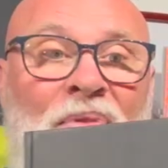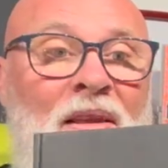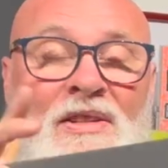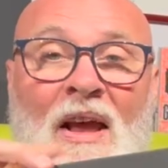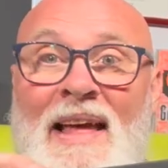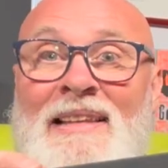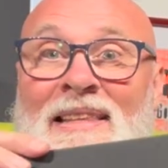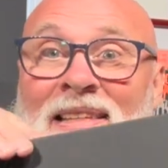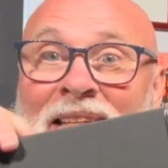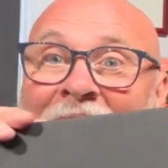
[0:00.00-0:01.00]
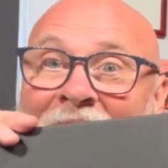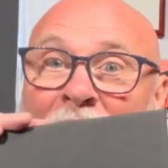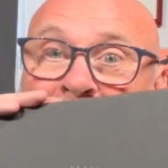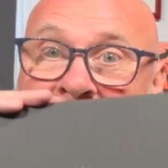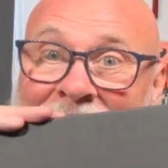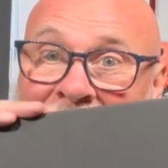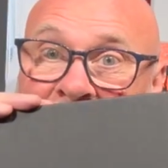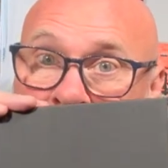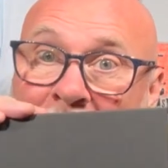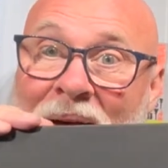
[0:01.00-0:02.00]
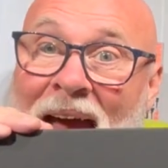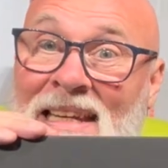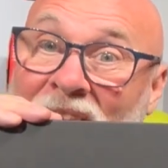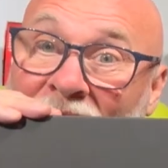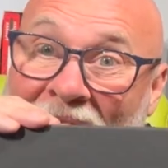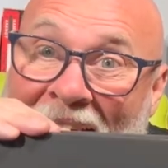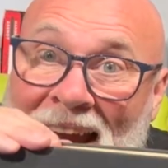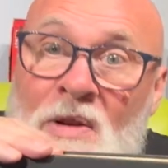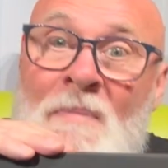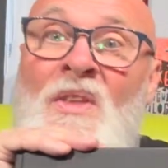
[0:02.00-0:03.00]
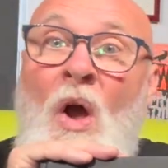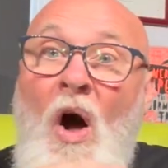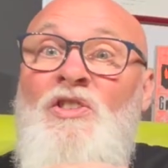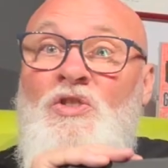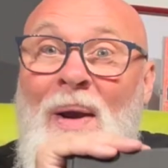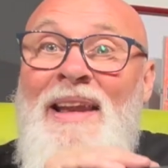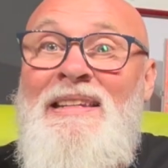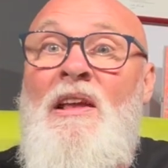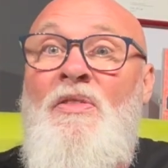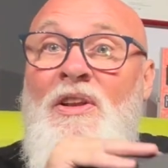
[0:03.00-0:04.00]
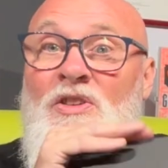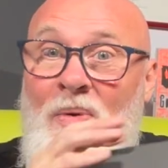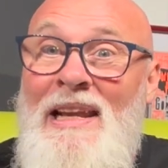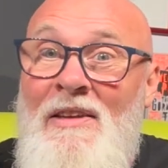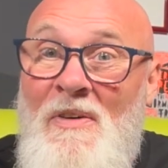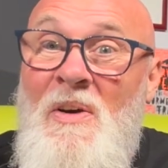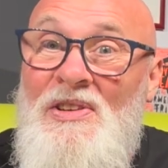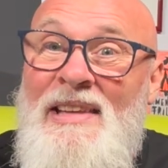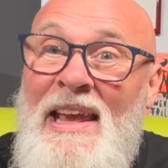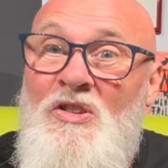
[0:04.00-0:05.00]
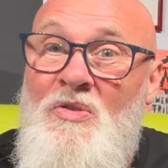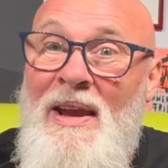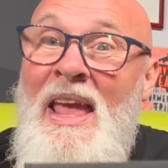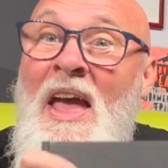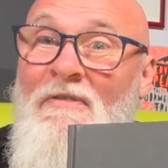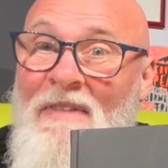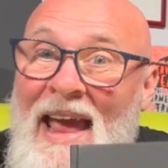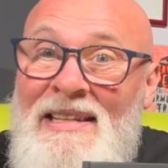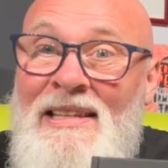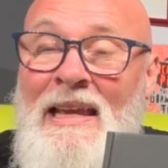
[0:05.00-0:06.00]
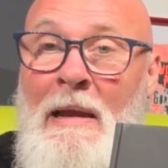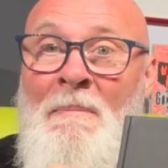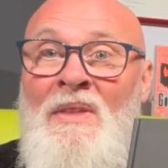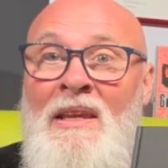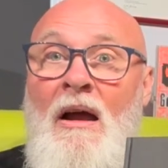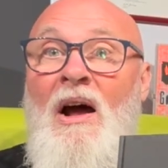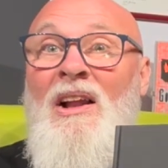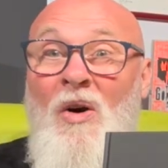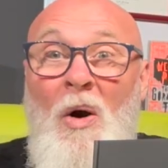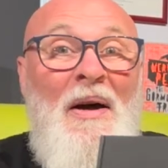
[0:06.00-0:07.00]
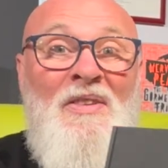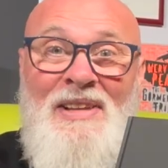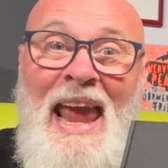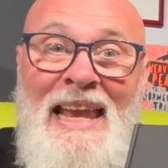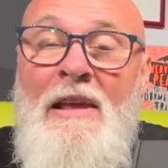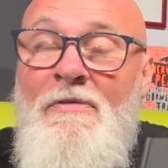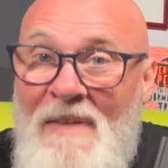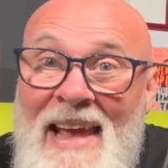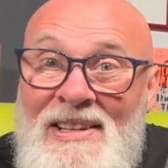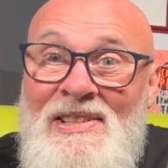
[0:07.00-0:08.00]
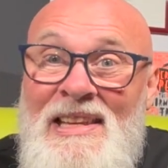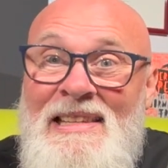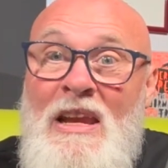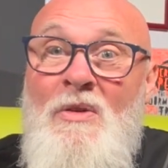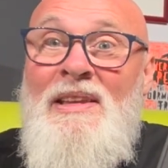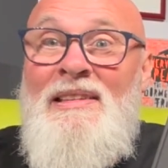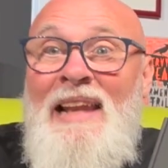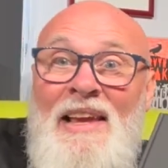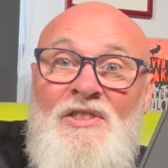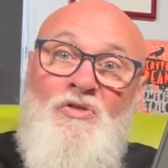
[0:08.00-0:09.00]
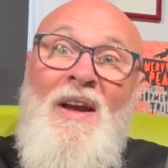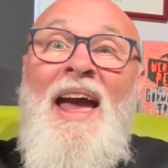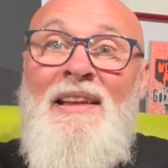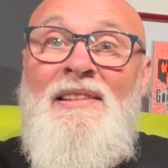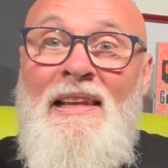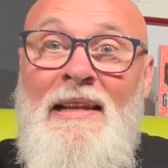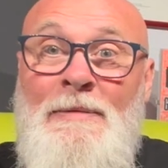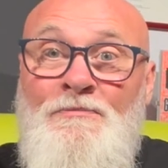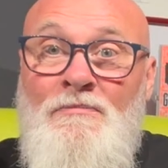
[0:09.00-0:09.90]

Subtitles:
So this has had a massive impact, in fact, on 20th and 21st century fantasy. Almost any fantasy series that has dragons in it